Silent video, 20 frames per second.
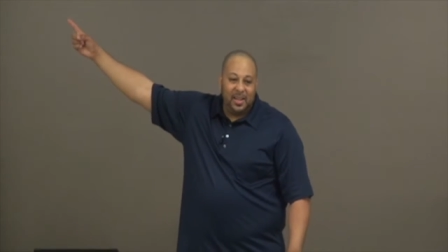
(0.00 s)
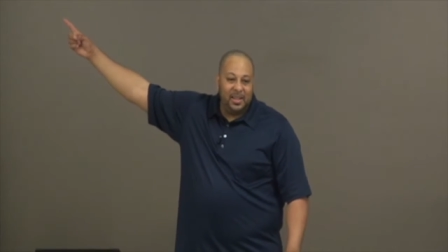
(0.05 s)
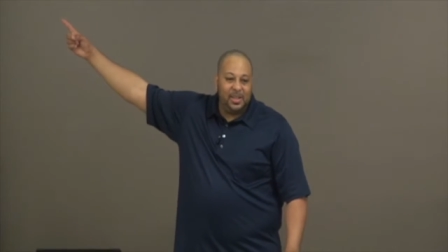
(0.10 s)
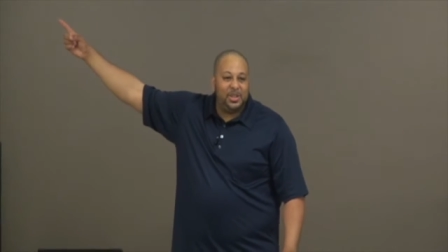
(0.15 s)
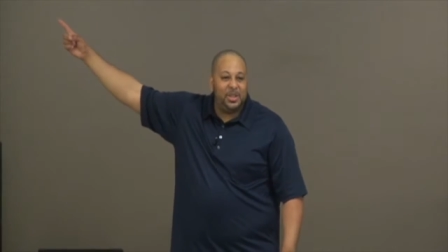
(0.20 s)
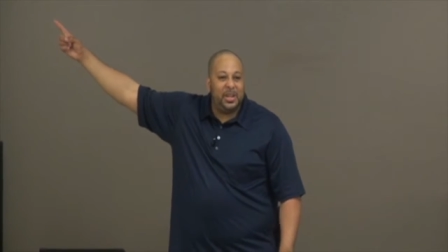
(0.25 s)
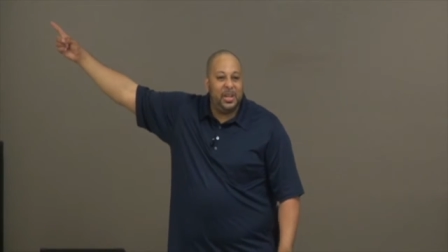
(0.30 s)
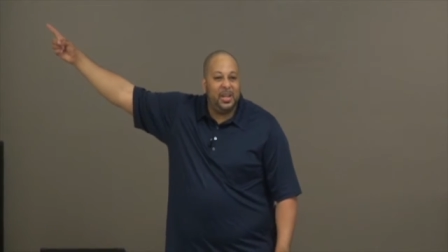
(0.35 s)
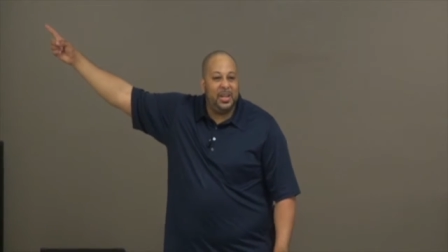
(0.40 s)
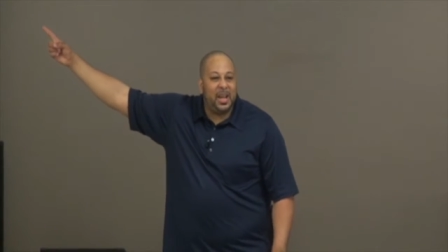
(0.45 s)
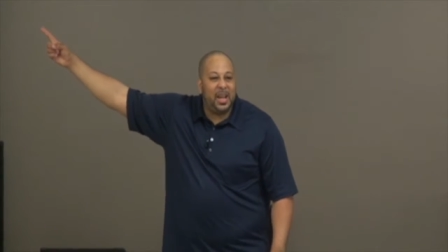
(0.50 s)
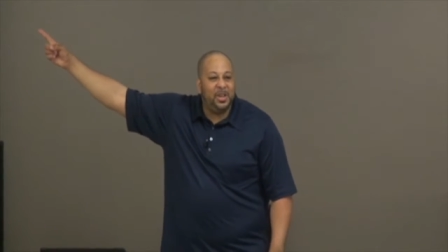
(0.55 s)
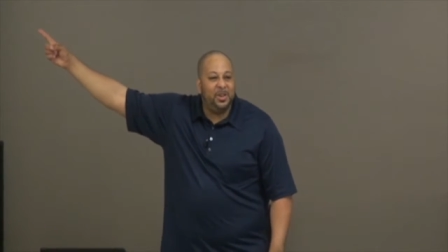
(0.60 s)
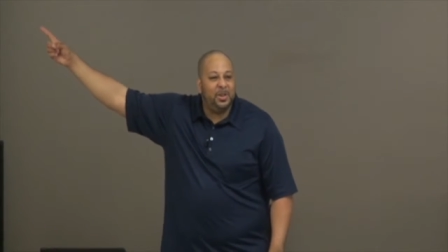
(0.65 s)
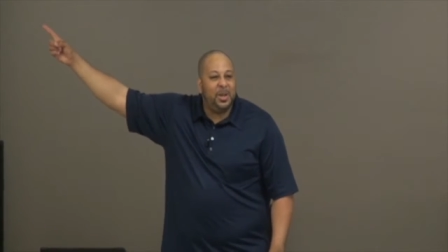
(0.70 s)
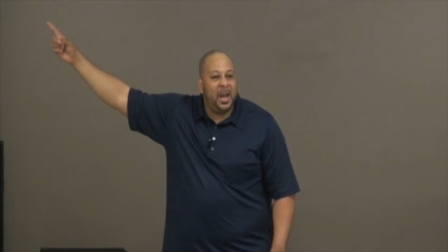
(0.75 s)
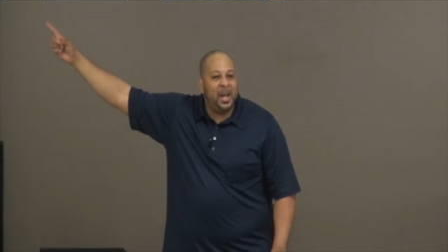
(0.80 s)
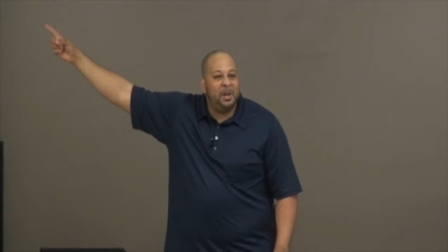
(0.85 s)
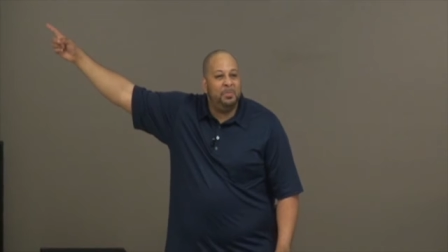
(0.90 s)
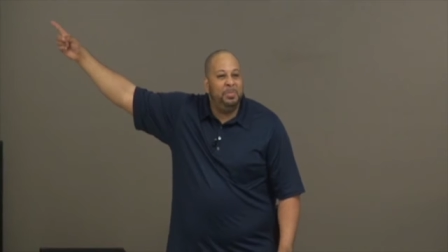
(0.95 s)
See,
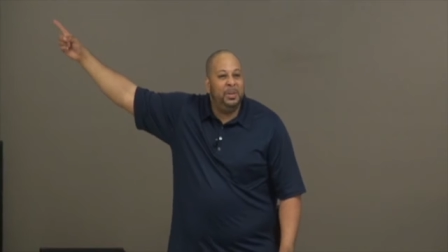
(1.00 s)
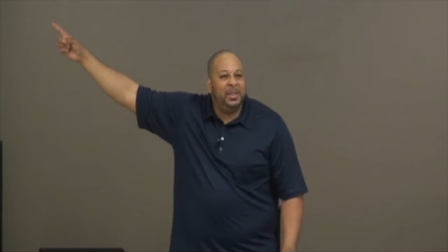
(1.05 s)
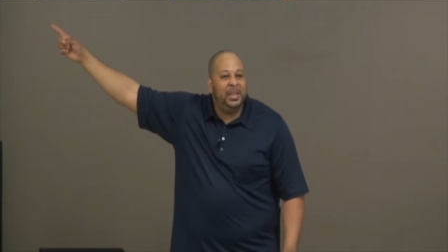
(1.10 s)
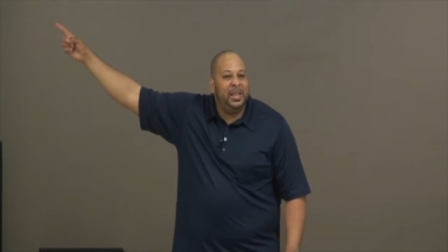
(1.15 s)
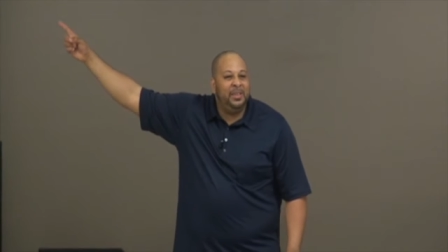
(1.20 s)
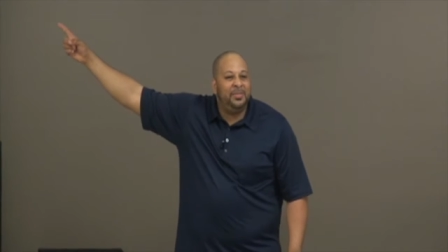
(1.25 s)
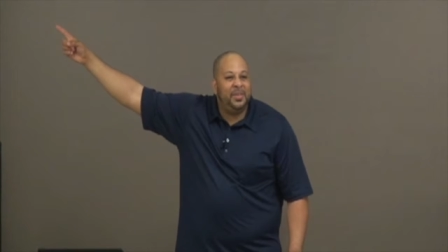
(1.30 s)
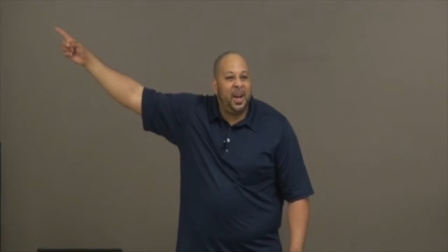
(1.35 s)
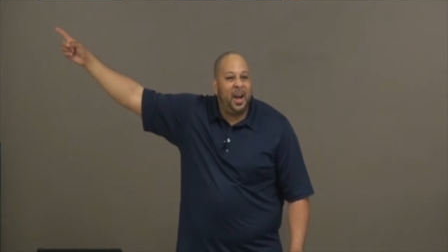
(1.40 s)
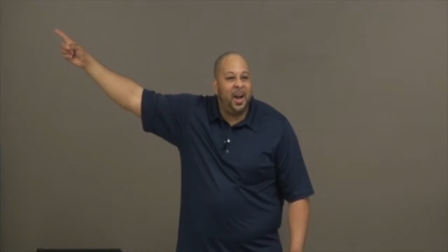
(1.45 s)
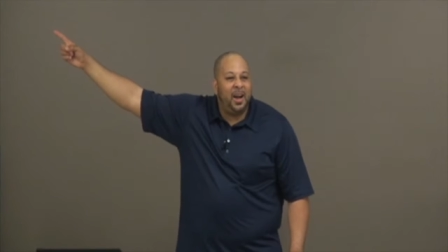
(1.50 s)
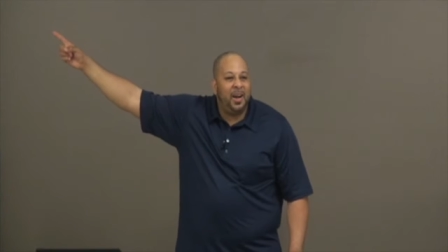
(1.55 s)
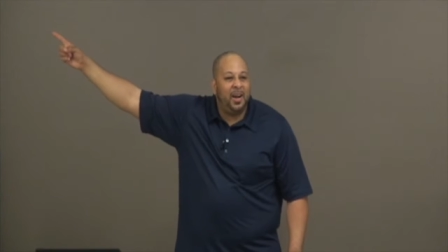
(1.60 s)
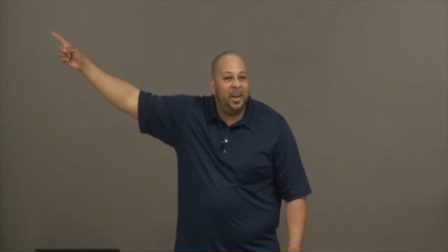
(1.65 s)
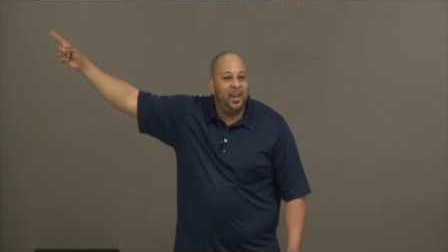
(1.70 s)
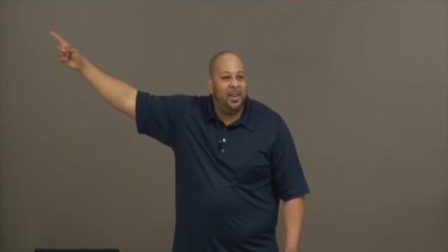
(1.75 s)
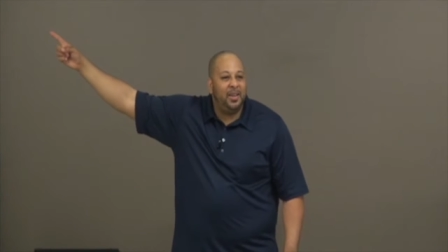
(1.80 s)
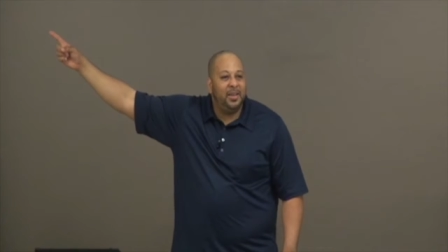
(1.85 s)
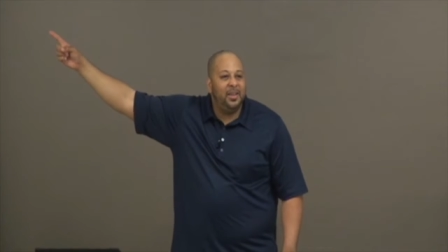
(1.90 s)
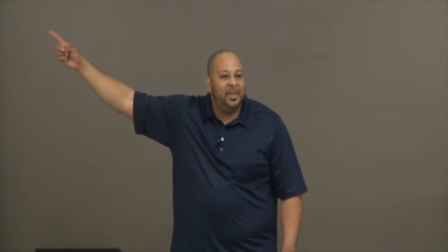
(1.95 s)
you gotta believe God.
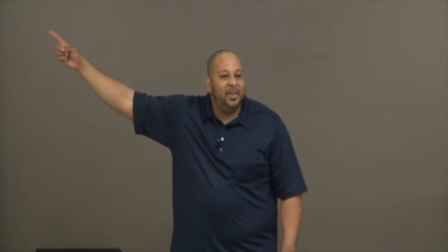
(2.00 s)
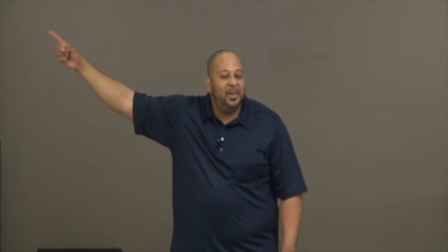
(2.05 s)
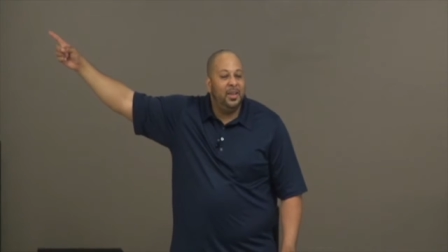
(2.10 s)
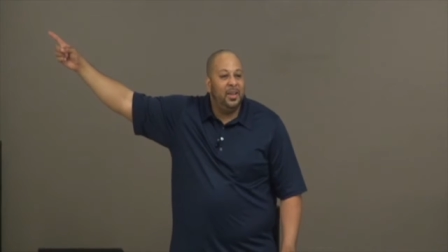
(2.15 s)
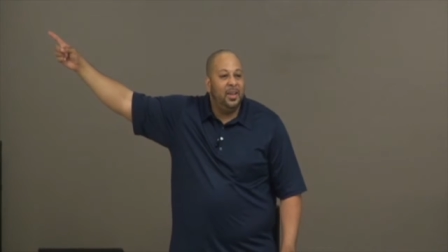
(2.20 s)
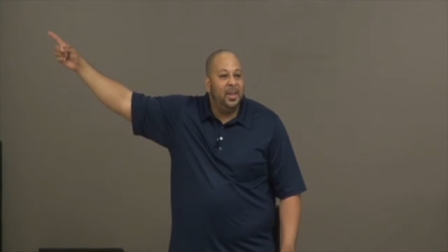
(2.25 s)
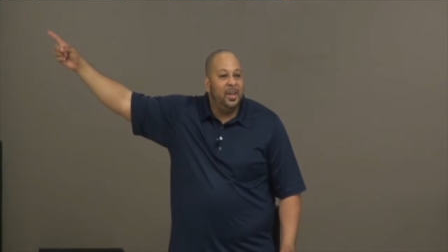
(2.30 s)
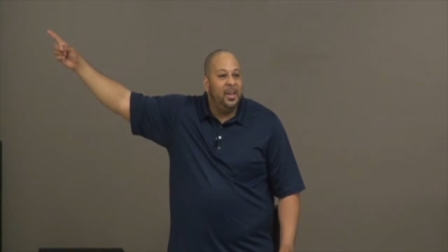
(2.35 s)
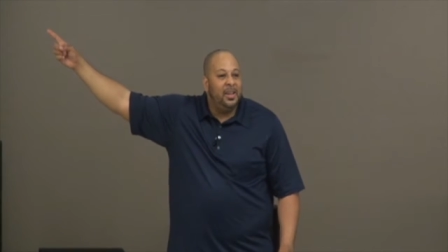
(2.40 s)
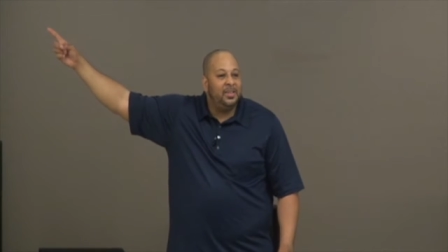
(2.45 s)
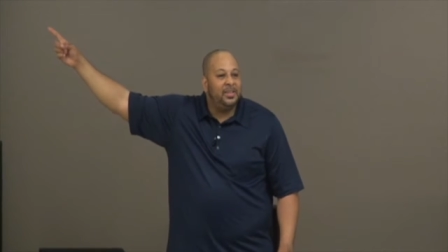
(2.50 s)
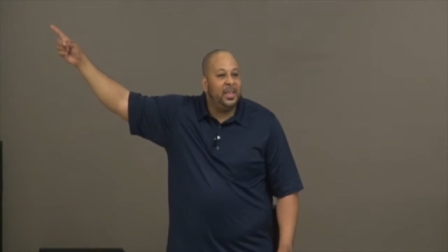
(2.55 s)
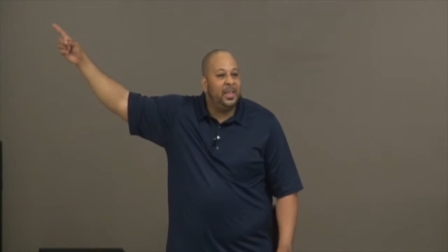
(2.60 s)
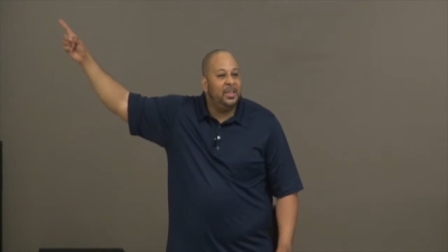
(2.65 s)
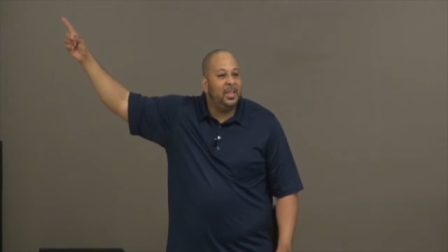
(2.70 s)
See,